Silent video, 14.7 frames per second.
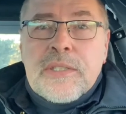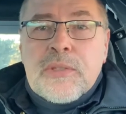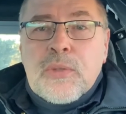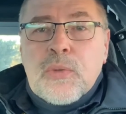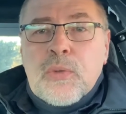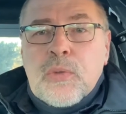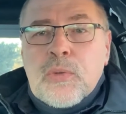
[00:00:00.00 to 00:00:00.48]

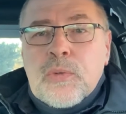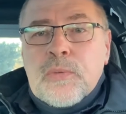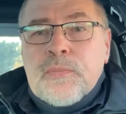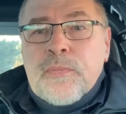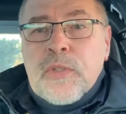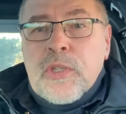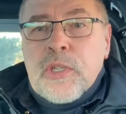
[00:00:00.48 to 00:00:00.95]
to
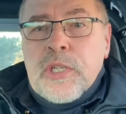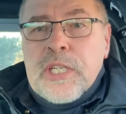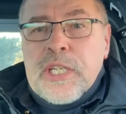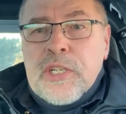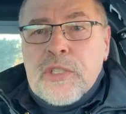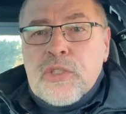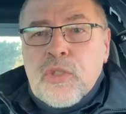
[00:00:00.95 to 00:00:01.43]

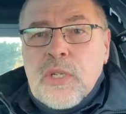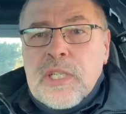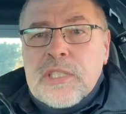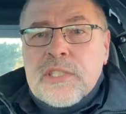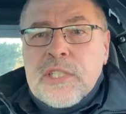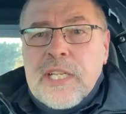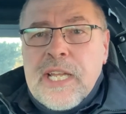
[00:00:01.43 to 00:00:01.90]
earning your
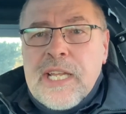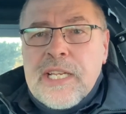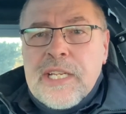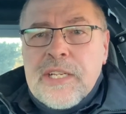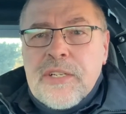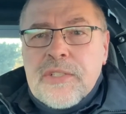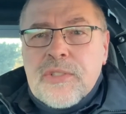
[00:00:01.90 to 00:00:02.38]
trust or
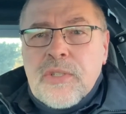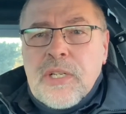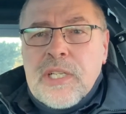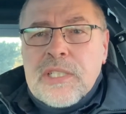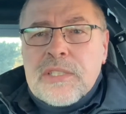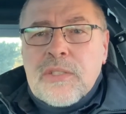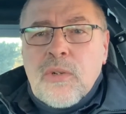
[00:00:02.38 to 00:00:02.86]
gaining your
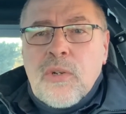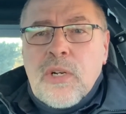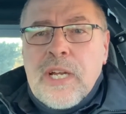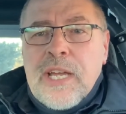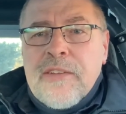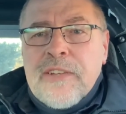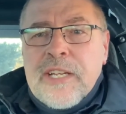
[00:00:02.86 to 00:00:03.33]
trust
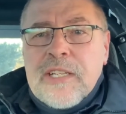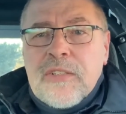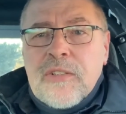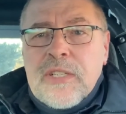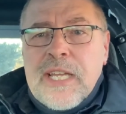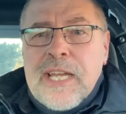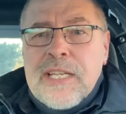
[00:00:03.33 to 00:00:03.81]
or having a
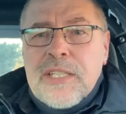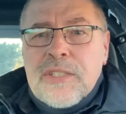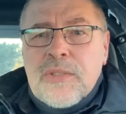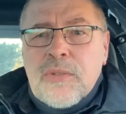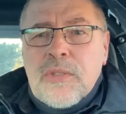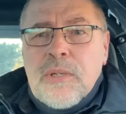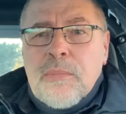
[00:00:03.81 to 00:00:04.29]
good
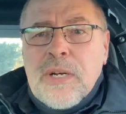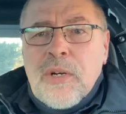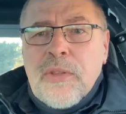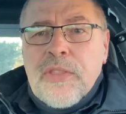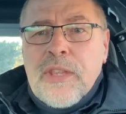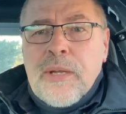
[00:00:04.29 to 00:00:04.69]
attitude about